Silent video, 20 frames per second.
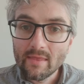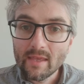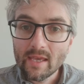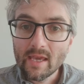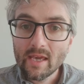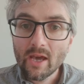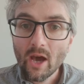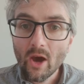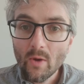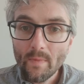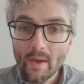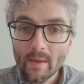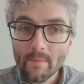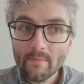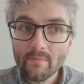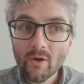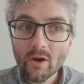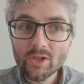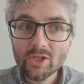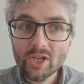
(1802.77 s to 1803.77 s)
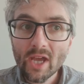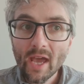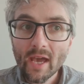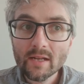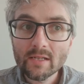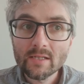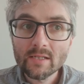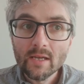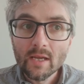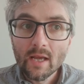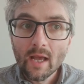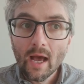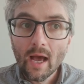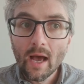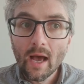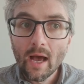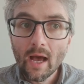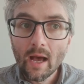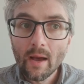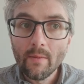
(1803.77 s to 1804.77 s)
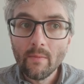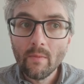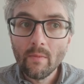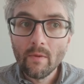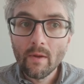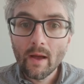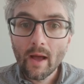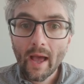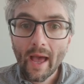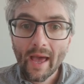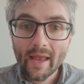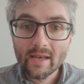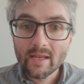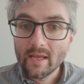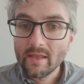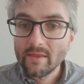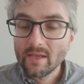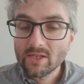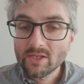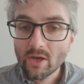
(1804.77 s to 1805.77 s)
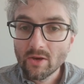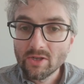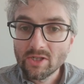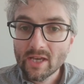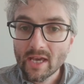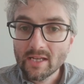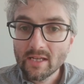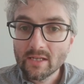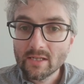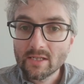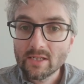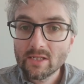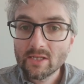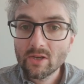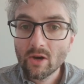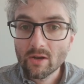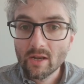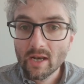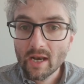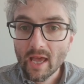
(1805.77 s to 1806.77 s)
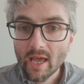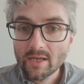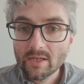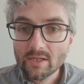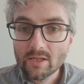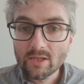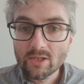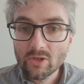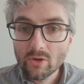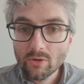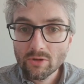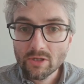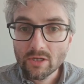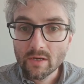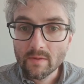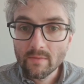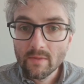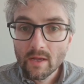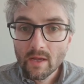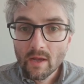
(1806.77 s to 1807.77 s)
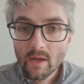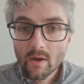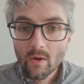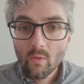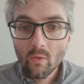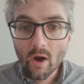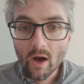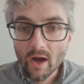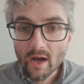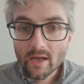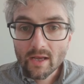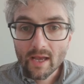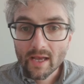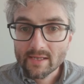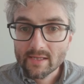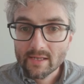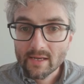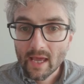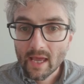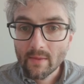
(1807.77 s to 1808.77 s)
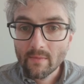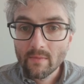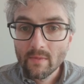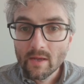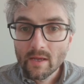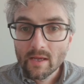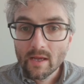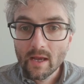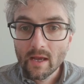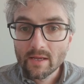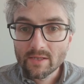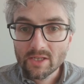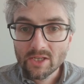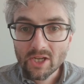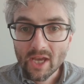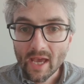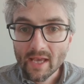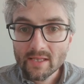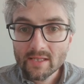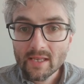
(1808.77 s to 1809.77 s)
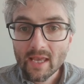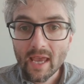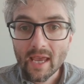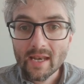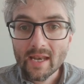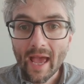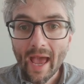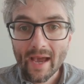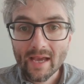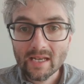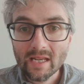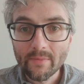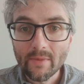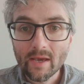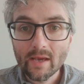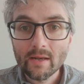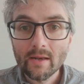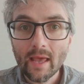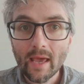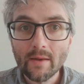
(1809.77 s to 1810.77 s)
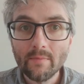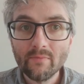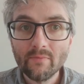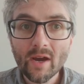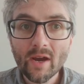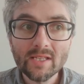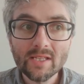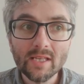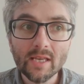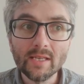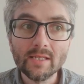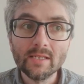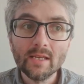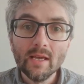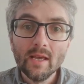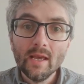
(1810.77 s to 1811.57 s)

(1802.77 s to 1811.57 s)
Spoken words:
the COPIM project and in the associated scholar-led consortium, work, as the name suggests, in academic-led presses.